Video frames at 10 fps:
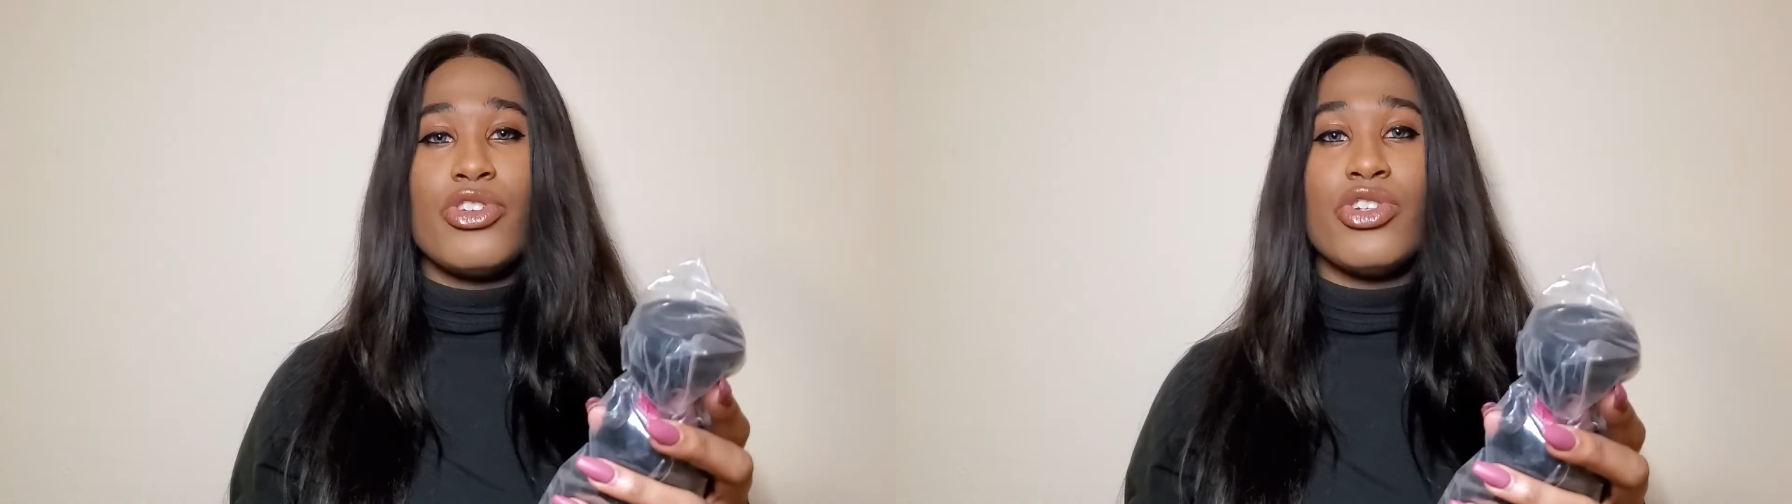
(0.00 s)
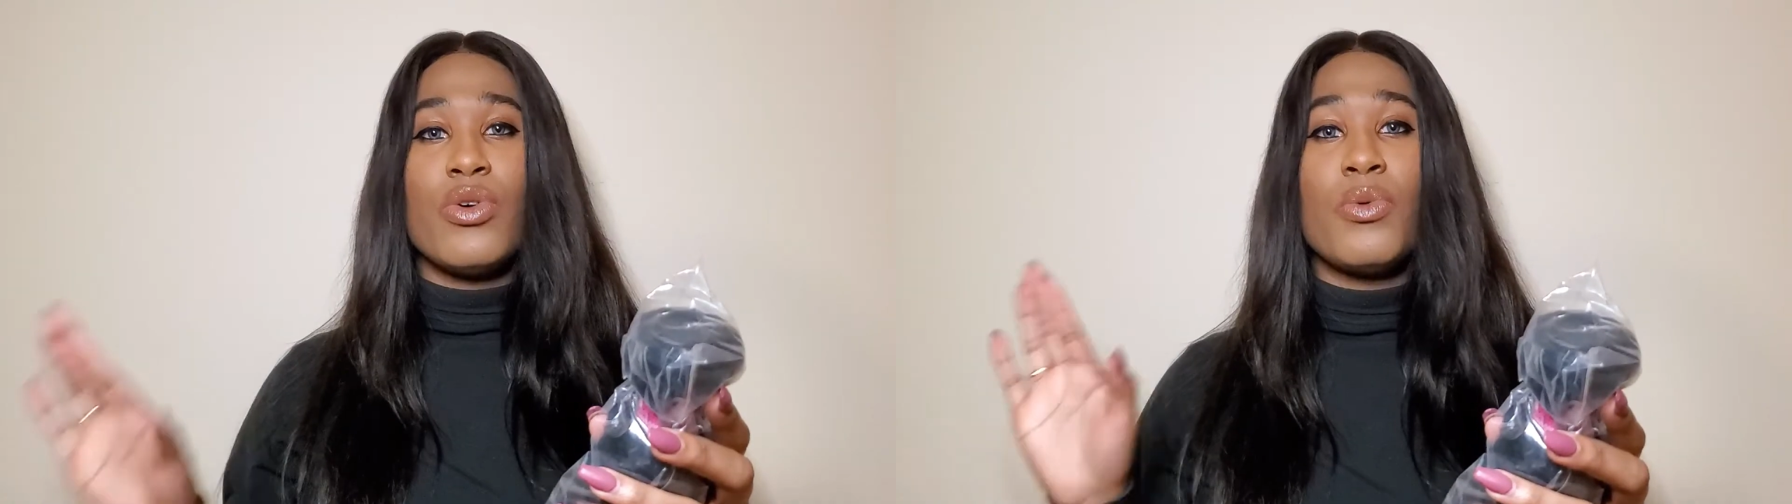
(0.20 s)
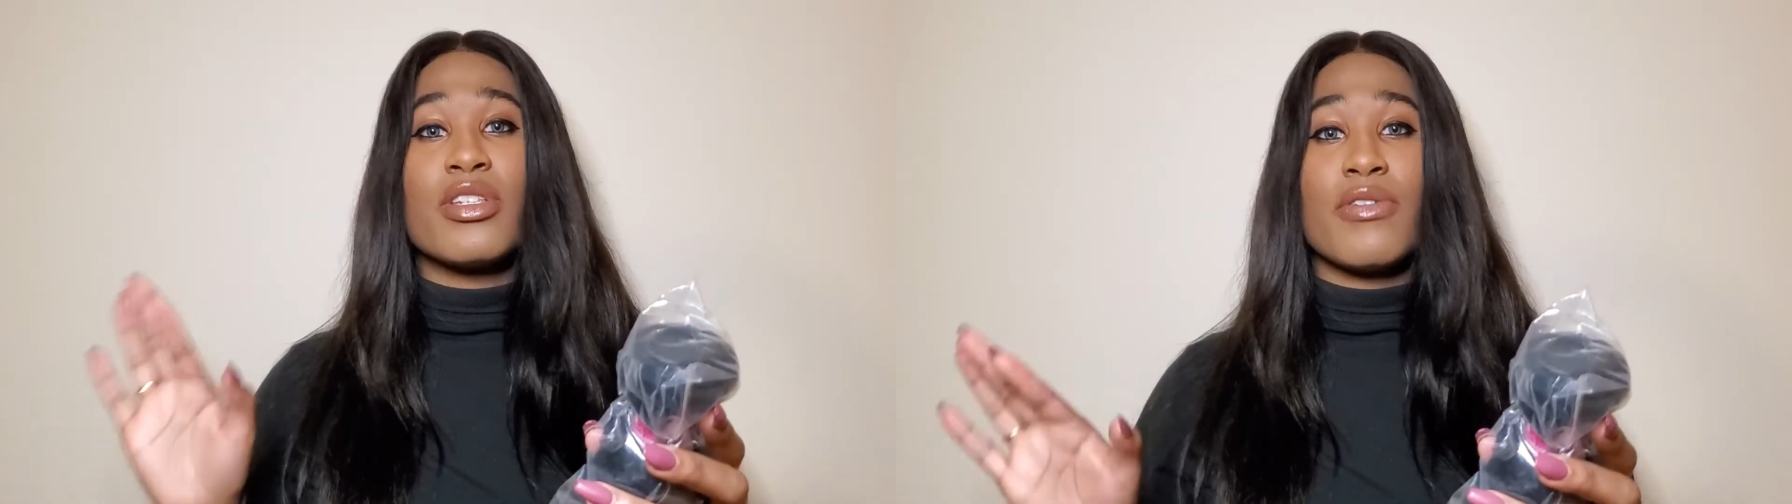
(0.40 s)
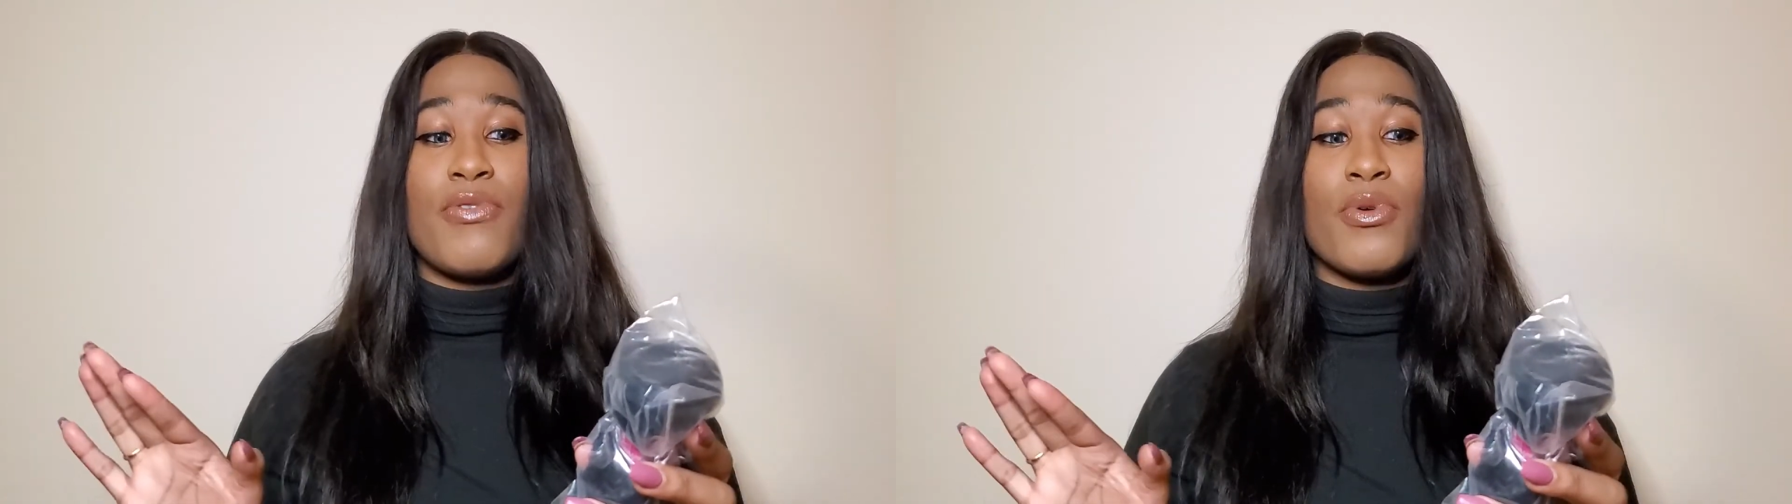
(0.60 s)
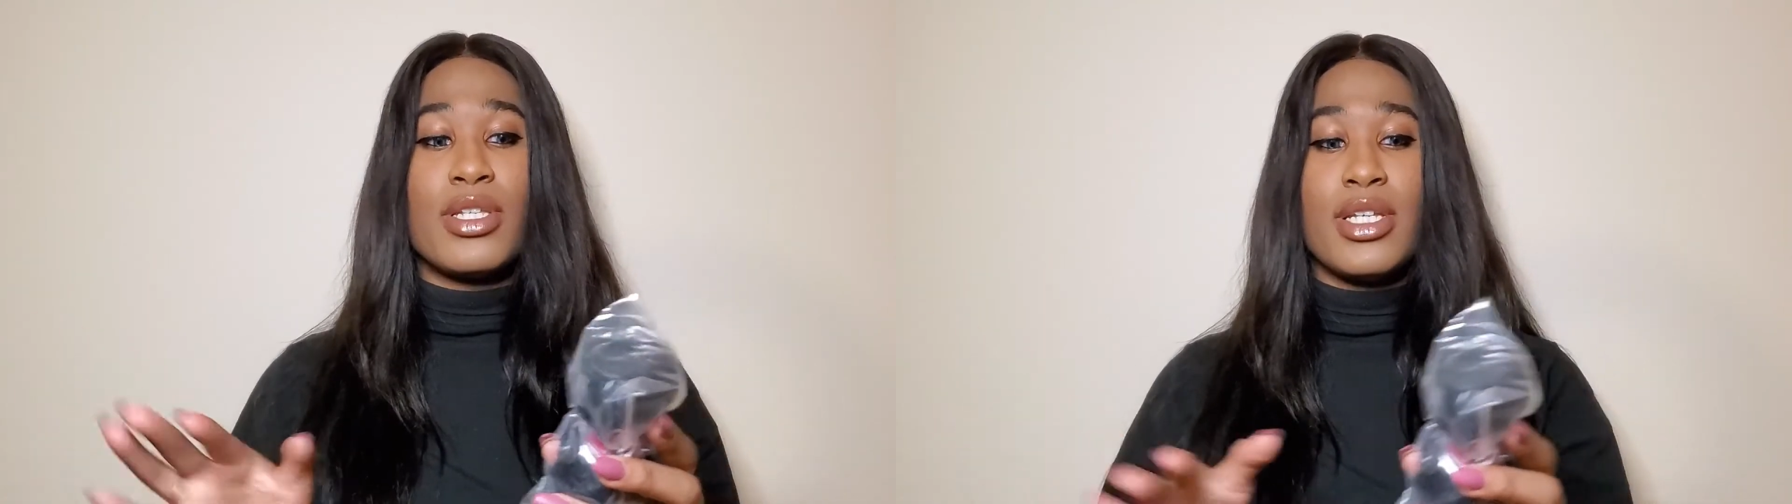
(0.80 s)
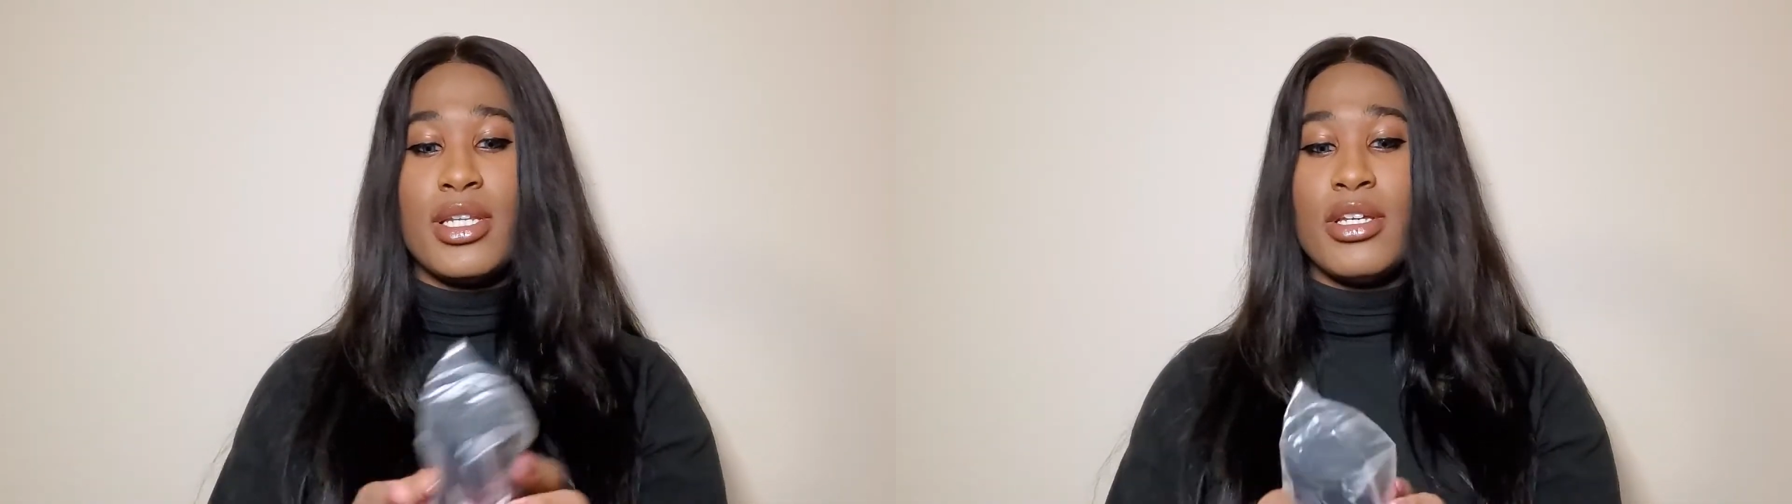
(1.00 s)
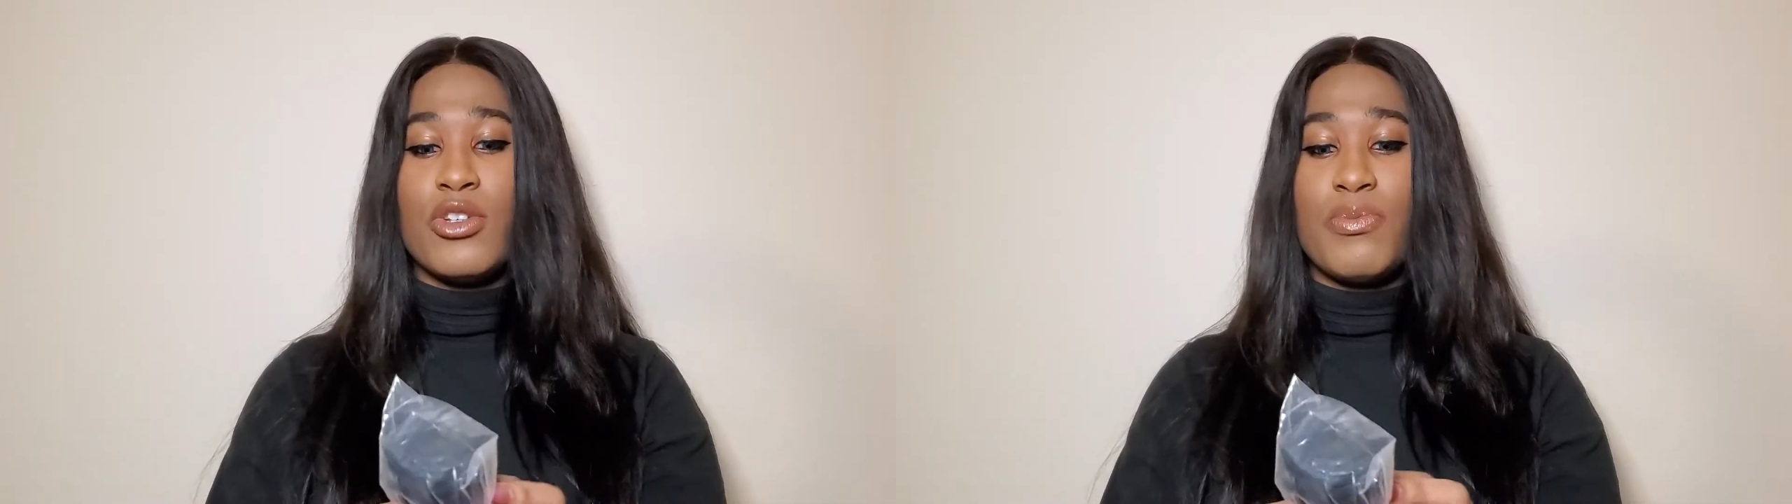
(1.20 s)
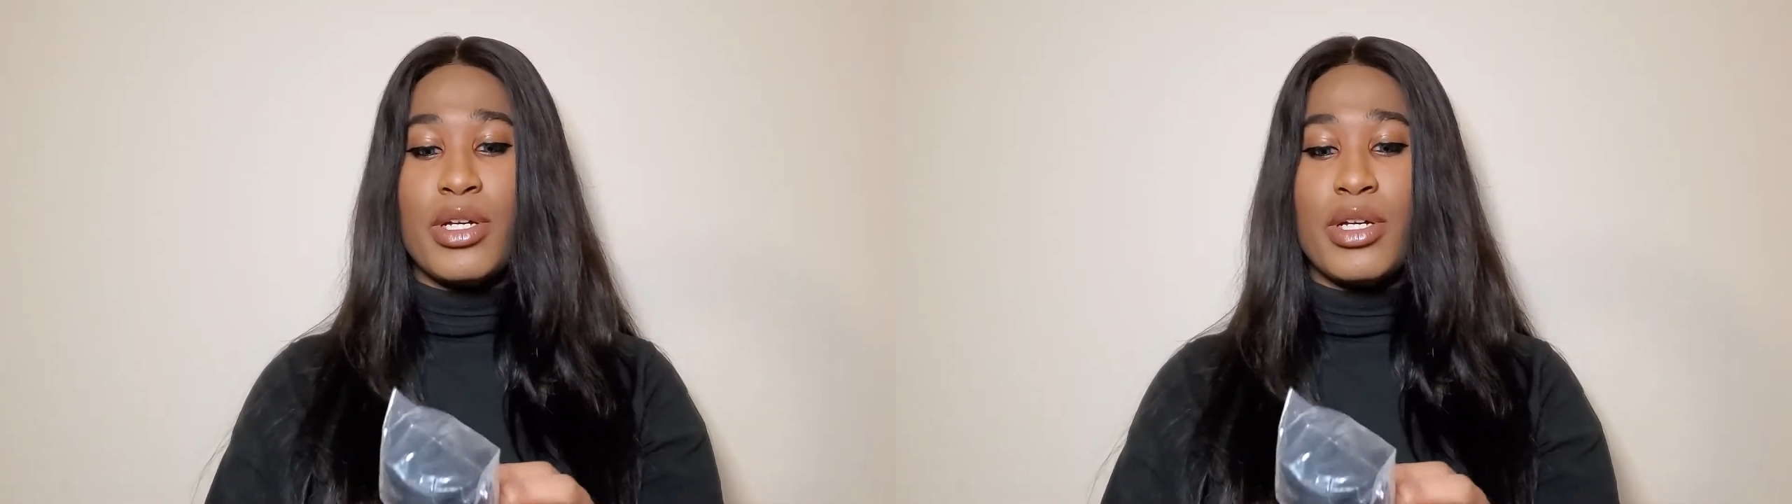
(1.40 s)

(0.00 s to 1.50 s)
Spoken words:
you was a 14-inch